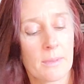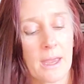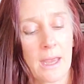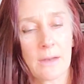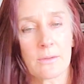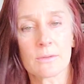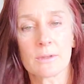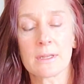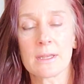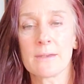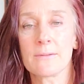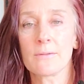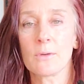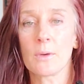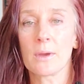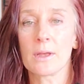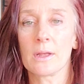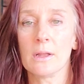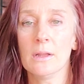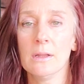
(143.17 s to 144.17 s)
pain relief
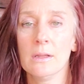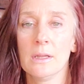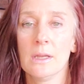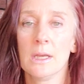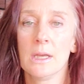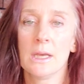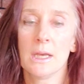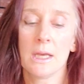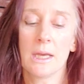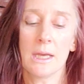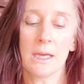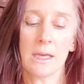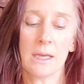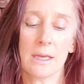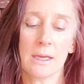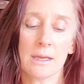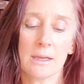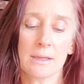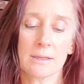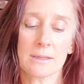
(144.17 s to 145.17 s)
oil
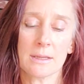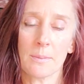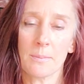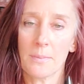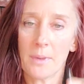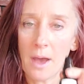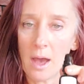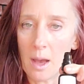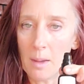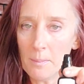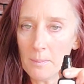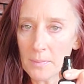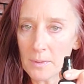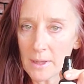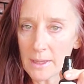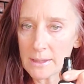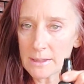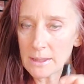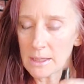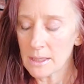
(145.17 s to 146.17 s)
is a pump
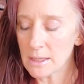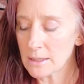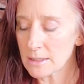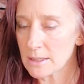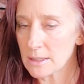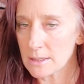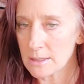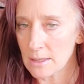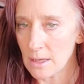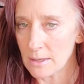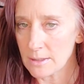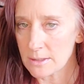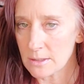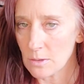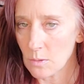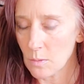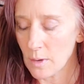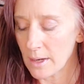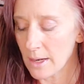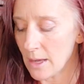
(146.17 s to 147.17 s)
like this. This is
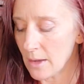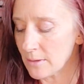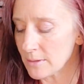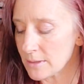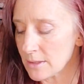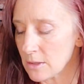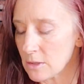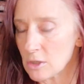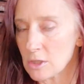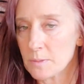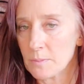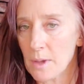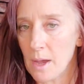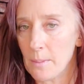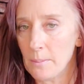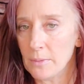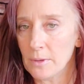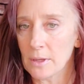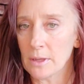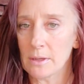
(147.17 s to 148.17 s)
also 1 ounce, and you just
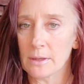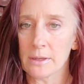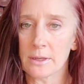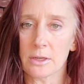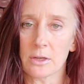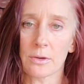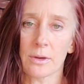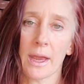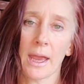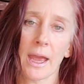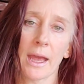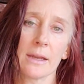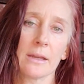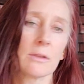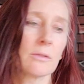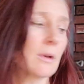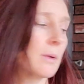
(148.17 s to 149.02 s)
pump a little into your hand and